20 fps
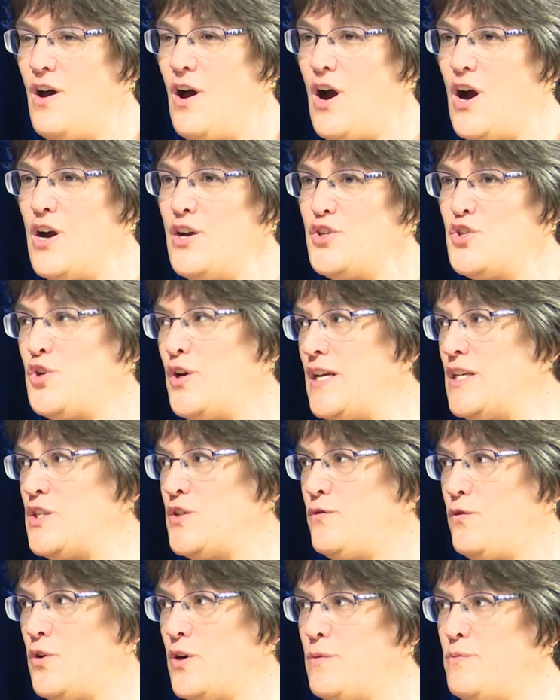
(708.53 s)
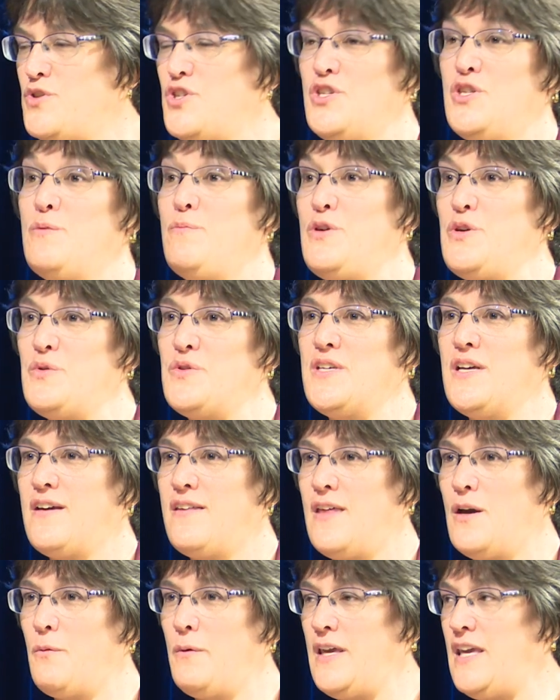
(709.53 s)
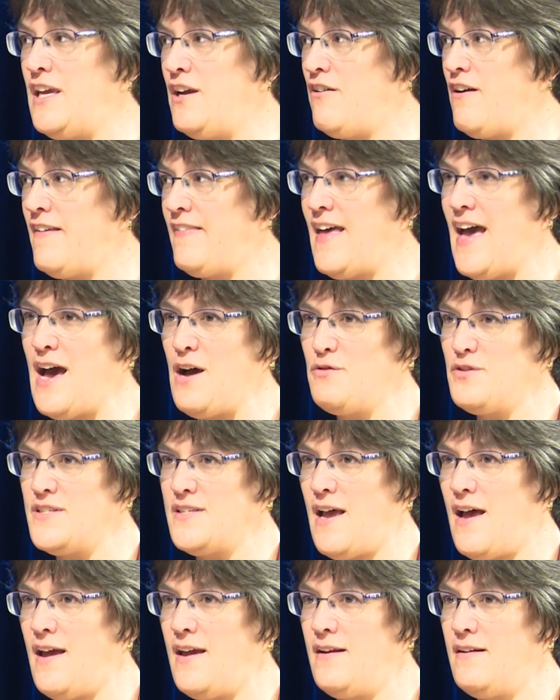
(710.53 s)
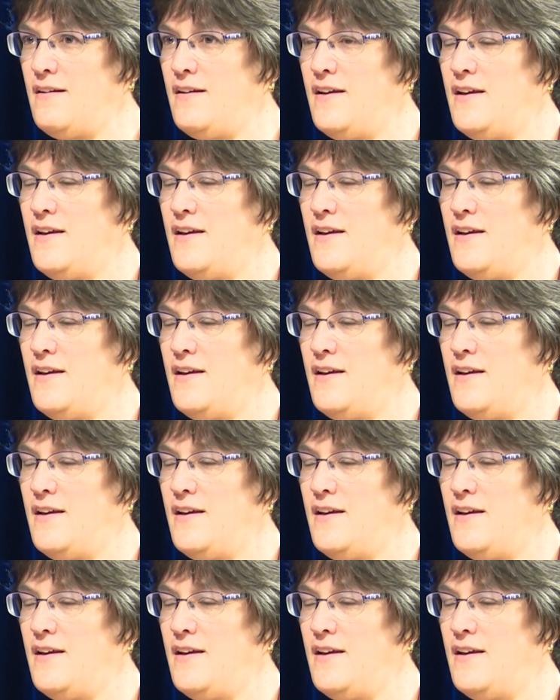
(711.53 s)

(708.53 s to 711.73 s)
are transformed to the music that we hear on the outside.